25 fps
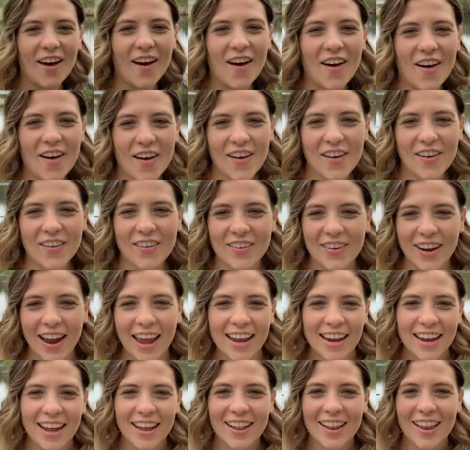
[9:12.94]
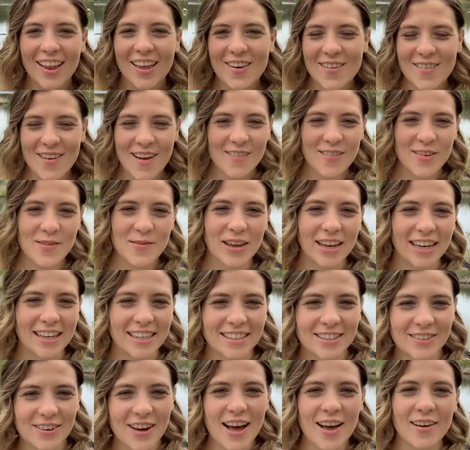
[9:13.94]
All right, hello everybody.
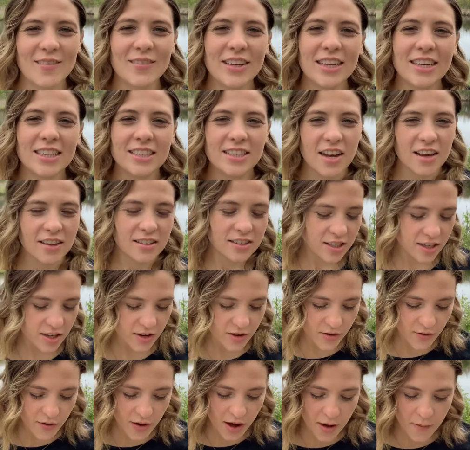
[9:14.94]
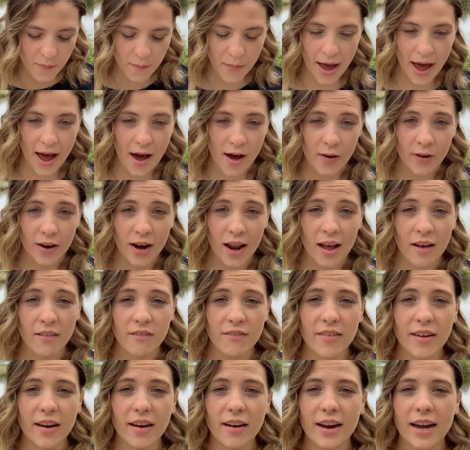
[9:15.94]
So I'm going to talk to you about a
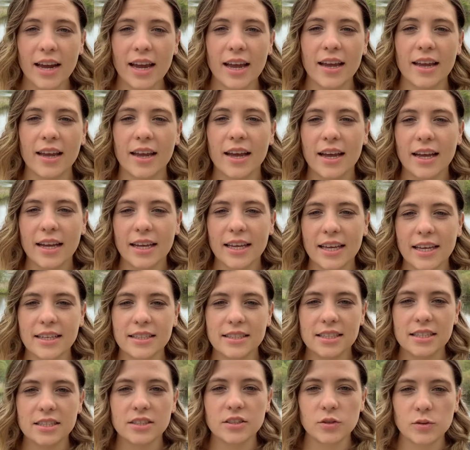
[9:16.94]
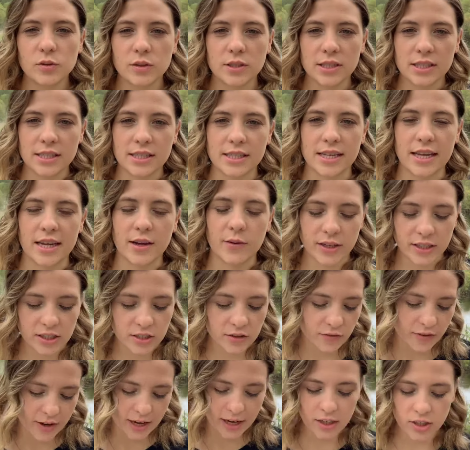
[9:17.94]
very easy to
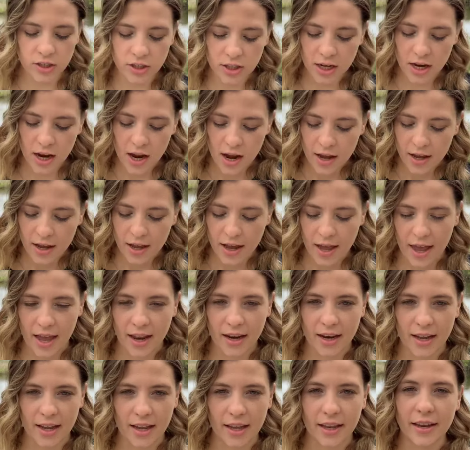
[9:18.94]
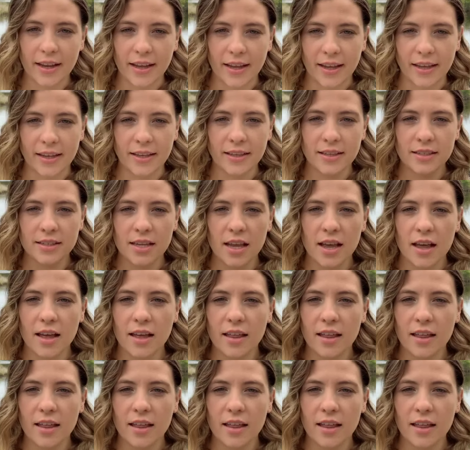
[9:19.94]
distinguish fish, and it is